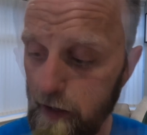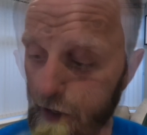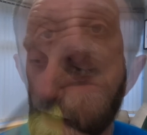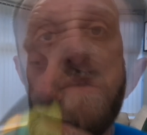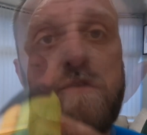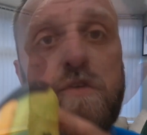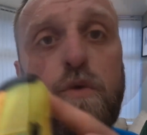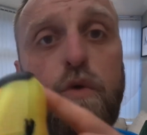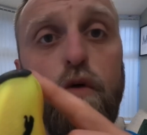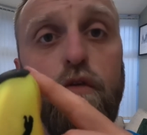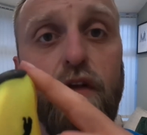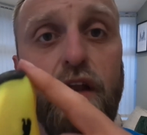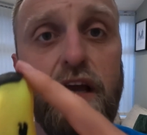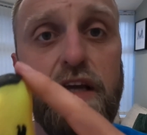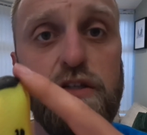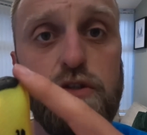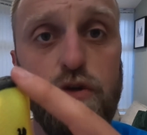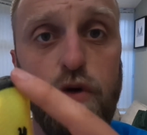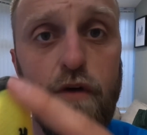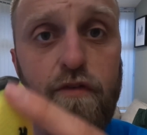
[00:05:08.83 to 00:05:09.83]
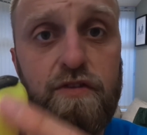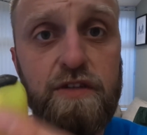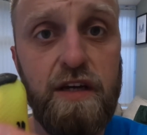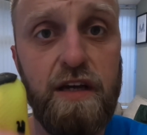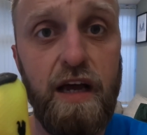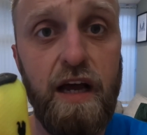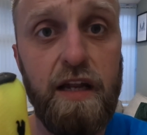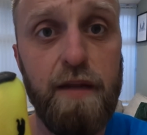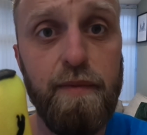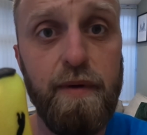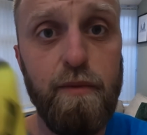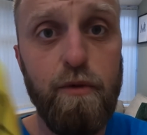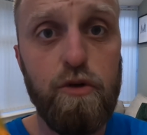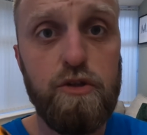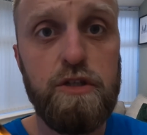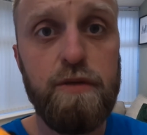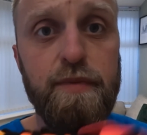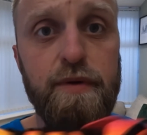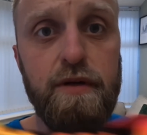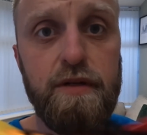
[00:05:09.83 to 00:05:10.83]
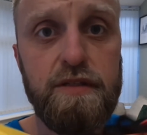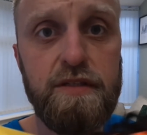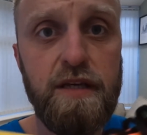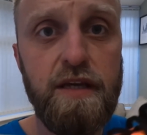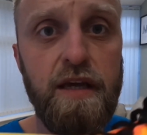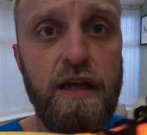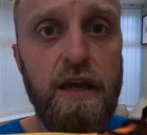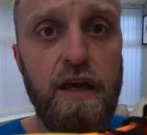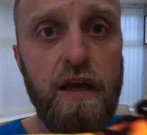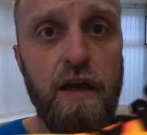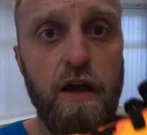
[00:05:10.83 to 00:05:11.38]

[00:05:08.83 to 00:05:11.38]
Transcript: A few overlays to obviously add a bit more stability,